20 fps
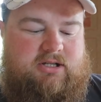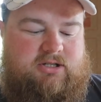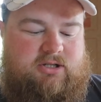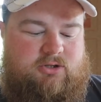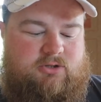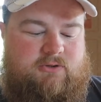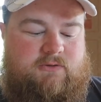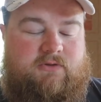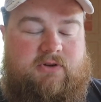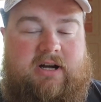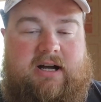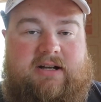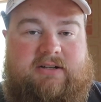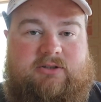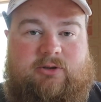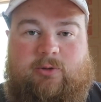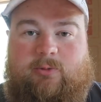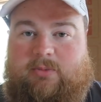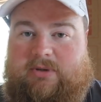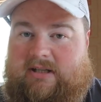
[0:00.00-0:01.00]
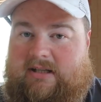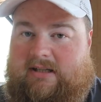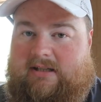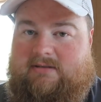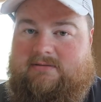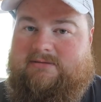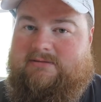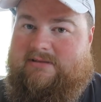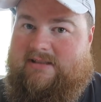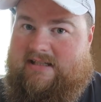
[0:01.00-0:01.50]
So you've got to
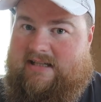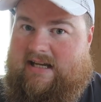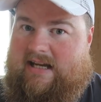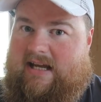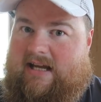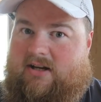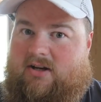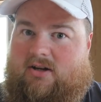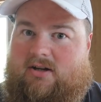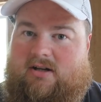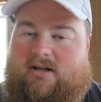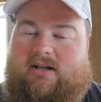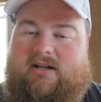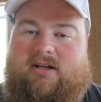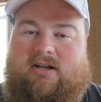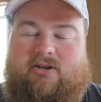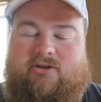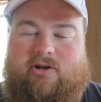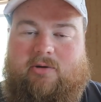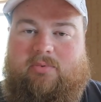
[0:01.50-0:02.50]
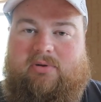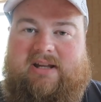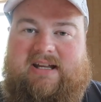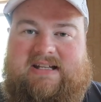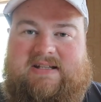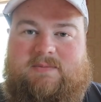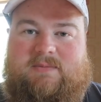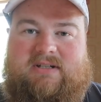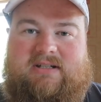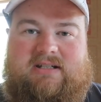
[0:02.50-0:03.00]
be dead on on your
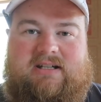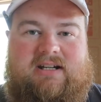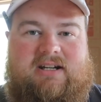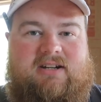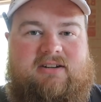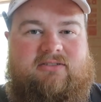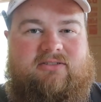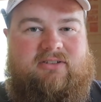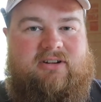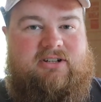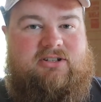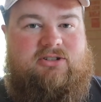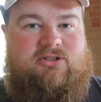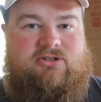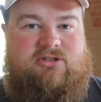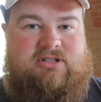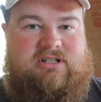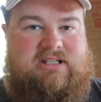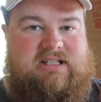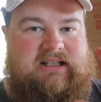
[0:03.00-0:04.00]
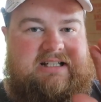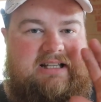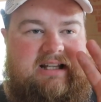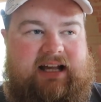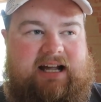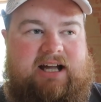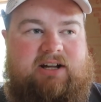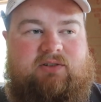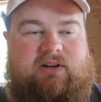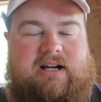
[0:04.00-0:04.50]
placement for it to just
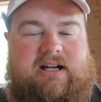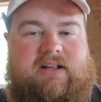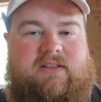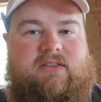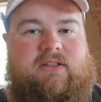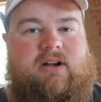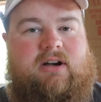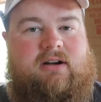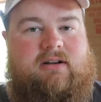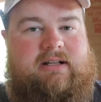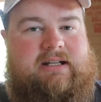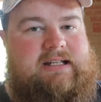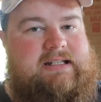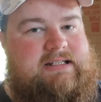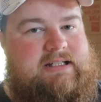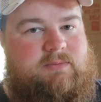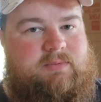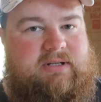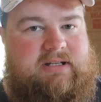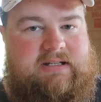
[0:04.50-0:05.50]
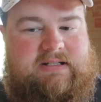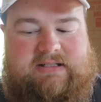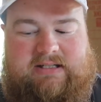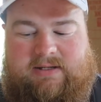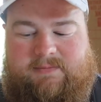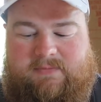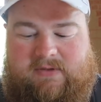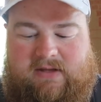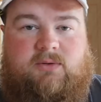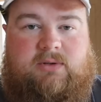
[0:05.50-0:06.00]
slide right in there easy
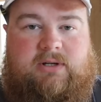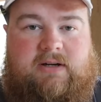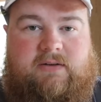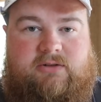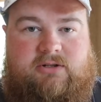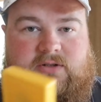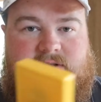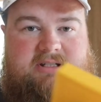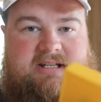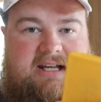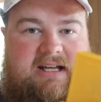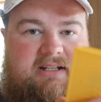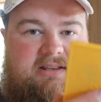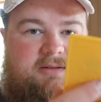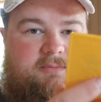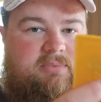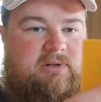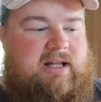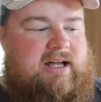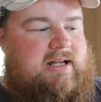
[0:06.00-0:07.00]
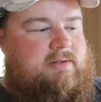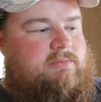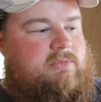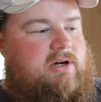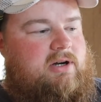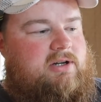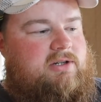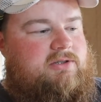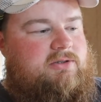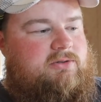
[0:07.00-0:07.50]
peasy. Whenever you take the blind
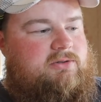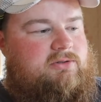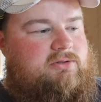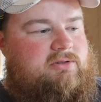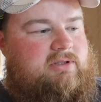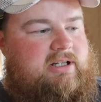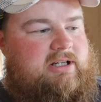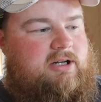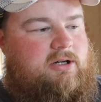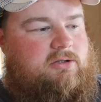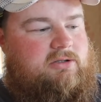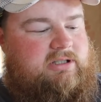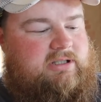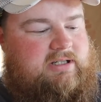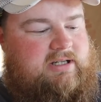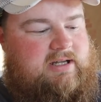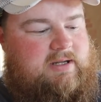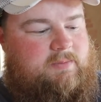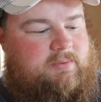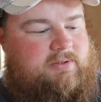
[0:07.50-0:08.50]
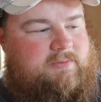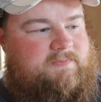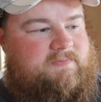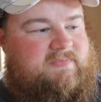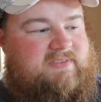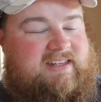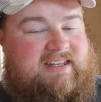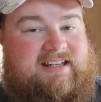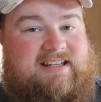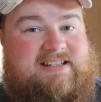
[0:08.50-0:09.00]
mark tool and hold it up,
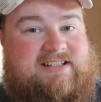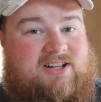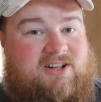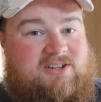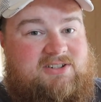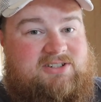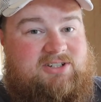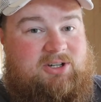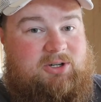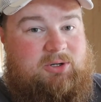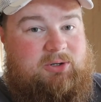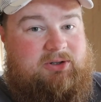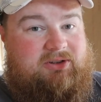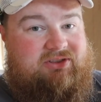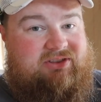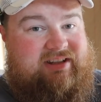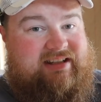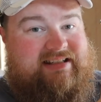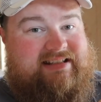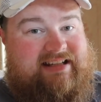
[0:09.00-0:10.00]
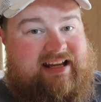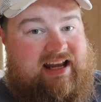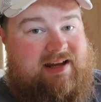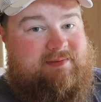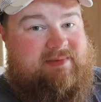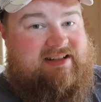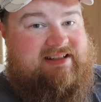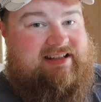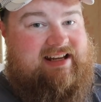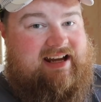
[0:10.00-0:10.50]
it is also the
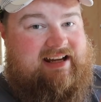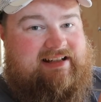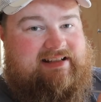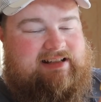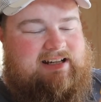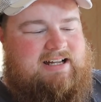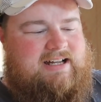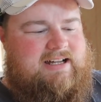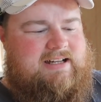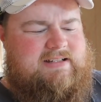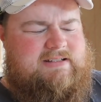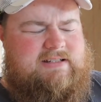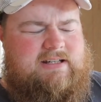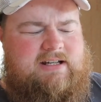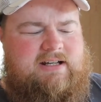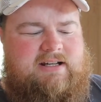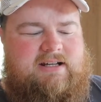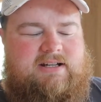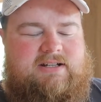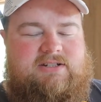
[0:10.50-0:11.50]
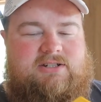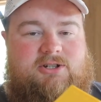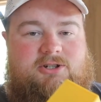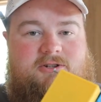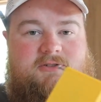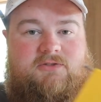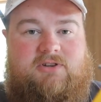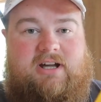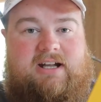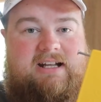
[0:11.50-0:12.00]
same exact size. So
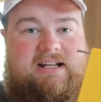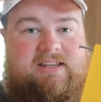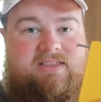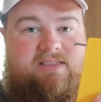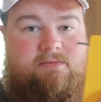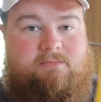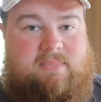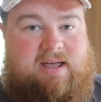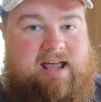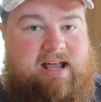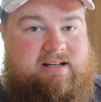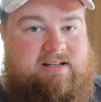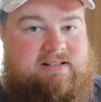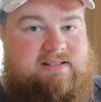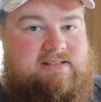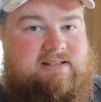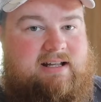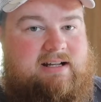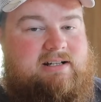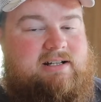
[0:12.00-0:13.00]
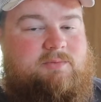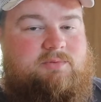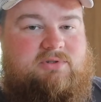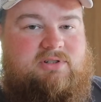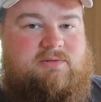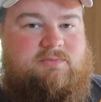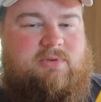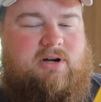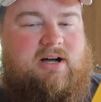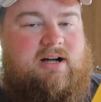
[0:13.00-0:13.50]
you've got to get the magnets lined up to
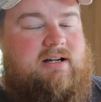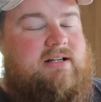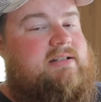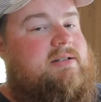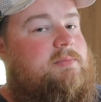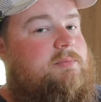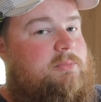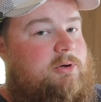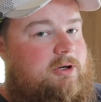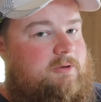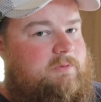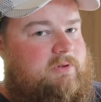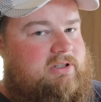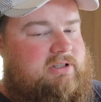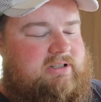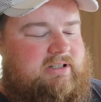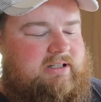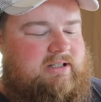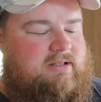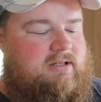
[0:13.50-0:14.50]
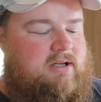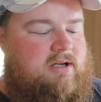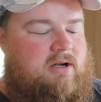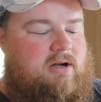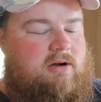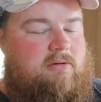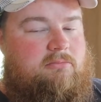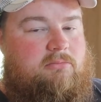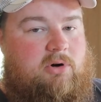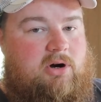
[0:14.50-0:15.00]
the box perfectly,
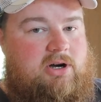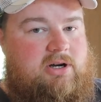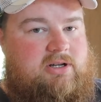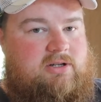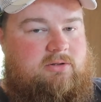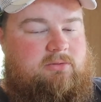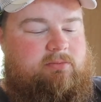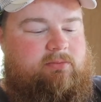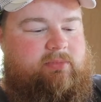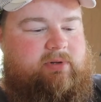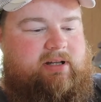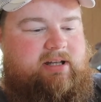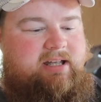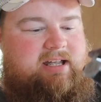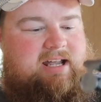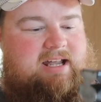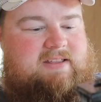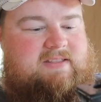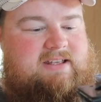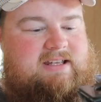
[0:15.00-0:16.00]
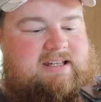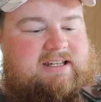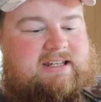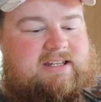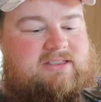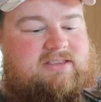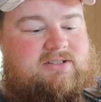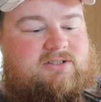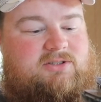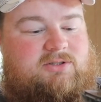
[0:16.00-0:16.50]
mark them, and then
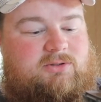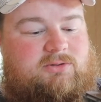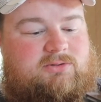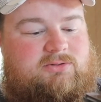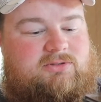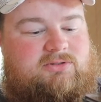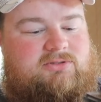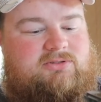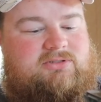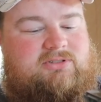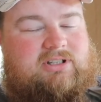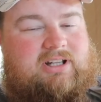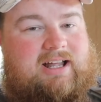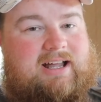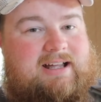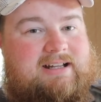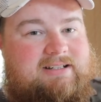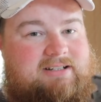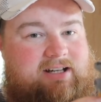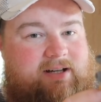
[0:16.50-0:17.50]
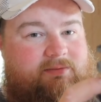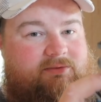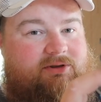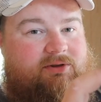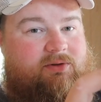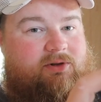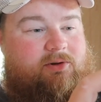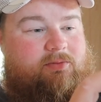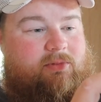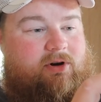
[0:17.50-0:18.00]
get the tool lined up
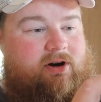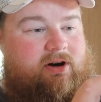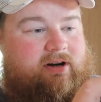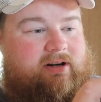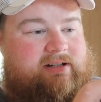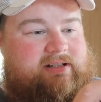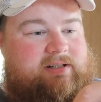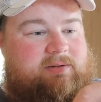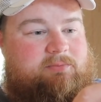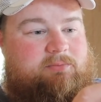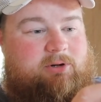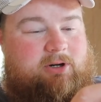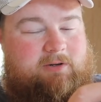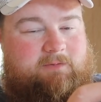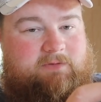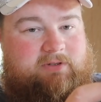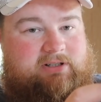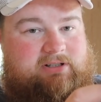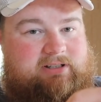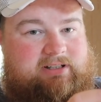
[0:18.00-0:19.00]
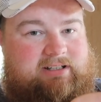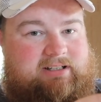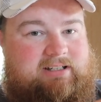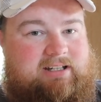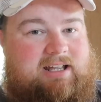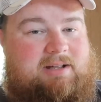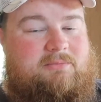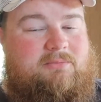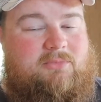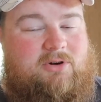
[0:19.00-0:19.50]
to your marks perfectly
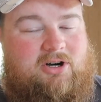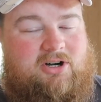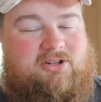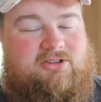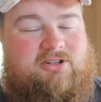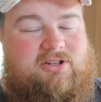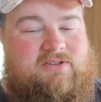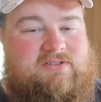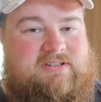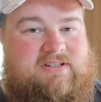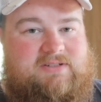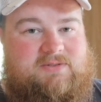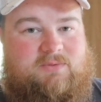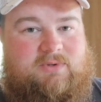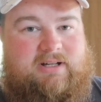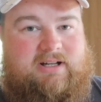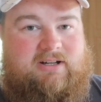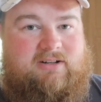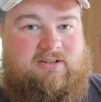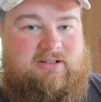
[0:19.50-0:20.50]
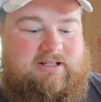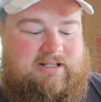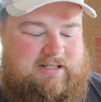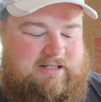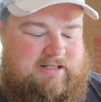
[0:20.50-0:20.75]
and mark those as well.